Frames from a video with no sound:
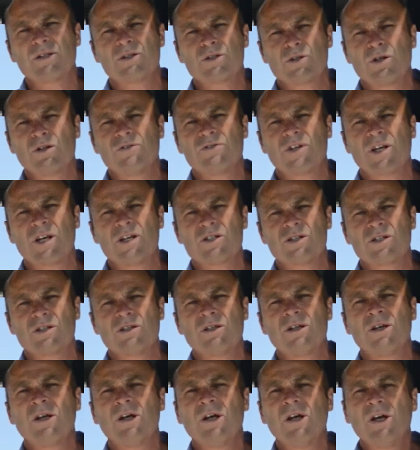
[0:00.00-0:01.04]

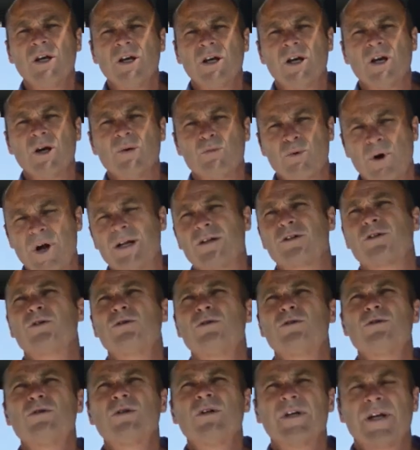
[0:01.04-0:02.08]
certification,
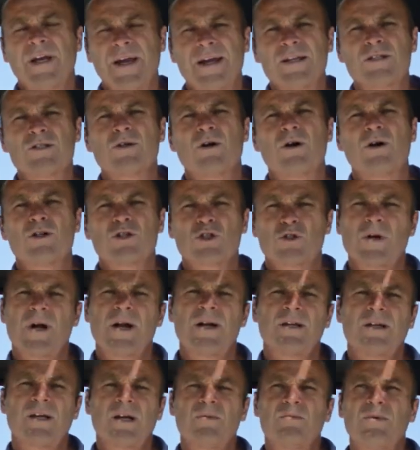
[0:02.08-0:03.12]
practical, hands-on
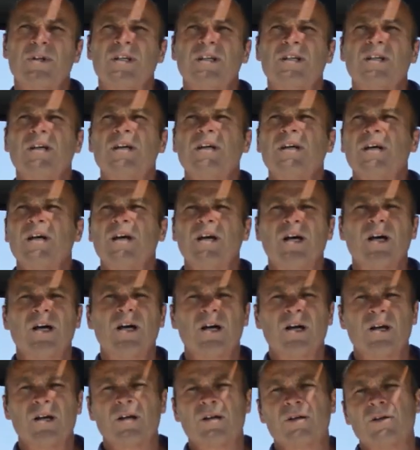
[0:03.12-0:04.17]
training company.
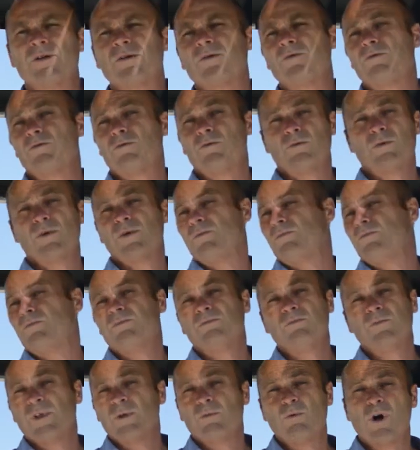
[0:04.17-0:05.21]

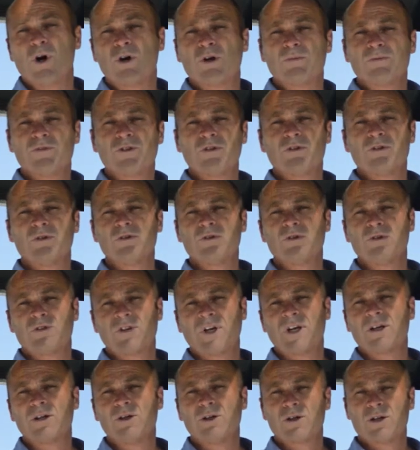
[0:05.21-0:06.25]
We'd be welcome to
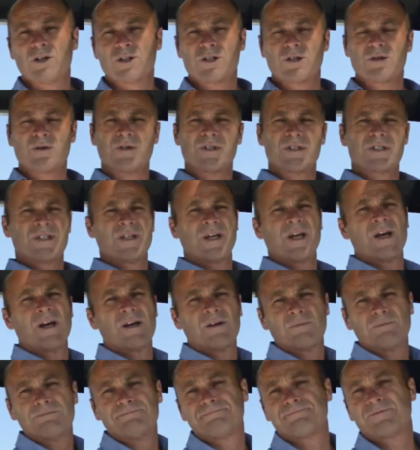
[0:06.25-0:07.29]
take a look at you and see
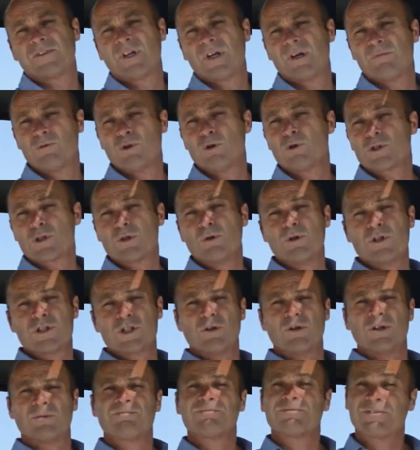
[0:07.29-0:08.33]
how your school is
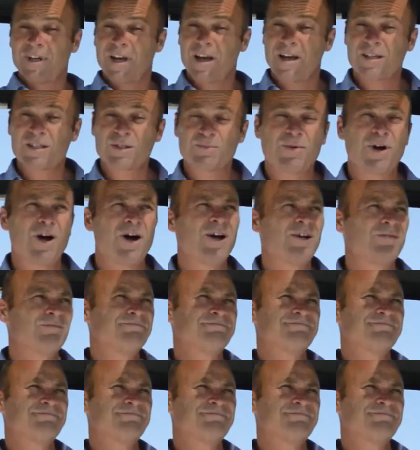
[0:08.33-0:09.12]
doing. Thanks. Bye.